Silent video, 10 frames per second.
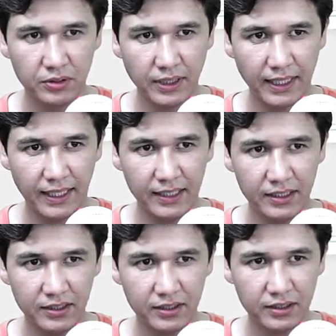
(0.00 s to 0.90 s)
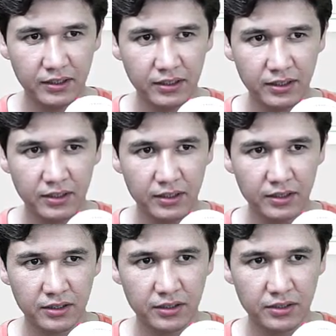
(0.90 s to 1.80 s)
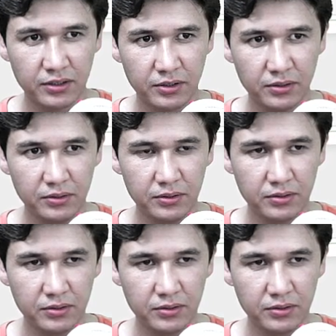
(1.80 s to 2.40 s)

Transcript: and true,